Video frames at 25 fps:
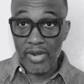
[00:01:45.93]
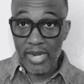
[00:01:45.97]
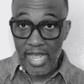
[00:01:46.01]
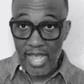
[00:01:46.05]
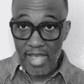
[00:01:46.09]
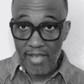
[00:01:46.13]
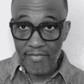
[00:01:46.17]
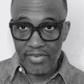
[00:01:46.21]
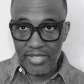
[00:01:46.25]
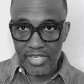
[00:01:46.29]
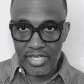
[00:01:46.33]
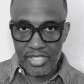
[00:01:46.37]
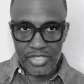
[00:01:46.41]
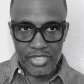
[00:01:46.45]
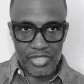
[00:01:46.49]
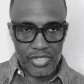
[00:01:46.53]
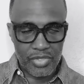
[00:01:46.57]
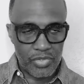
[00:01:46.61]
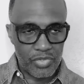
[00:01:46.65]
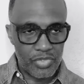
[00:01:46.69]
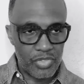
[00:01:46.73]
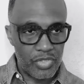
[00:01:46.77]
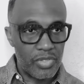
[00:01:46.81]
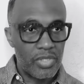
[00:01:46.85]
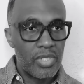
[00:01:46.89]
or have any
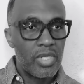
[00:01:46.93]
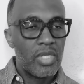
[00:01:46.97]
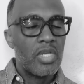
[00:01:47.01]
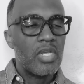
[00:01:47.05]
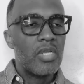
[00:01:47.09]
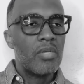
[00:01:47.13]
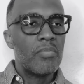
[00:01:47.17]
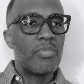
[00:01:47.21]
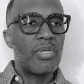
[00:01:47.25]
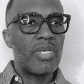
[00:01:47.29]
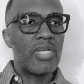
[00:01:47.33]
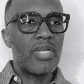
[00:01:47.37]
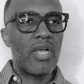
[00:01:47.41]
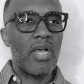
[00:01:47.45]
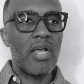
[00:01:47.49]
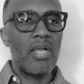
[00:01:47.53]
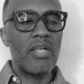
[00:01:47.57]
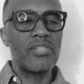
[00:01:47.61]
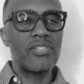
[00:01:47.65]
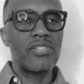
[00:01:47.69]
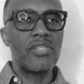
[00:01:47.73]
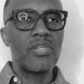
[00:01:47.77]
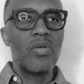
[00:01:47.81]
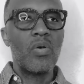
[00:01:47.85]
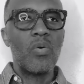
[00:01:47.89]
children.
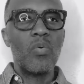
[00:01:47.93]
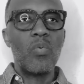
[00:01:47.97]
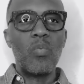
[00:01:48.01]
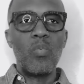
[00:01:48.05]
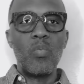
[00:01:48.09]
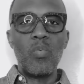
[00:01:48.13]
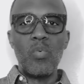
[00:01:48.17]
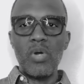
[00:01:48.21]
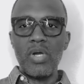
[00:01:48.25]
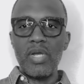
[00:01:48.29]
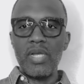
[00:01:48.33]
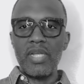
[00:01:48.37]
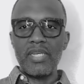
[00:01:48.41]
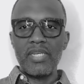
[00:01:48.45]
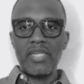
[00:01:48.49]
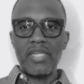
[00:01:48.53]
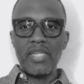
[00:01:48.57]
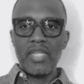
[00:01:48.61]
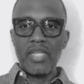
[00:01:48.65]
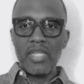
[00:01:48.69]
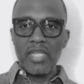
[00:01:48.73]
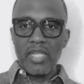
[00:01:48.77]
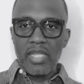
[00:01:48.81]
Because one,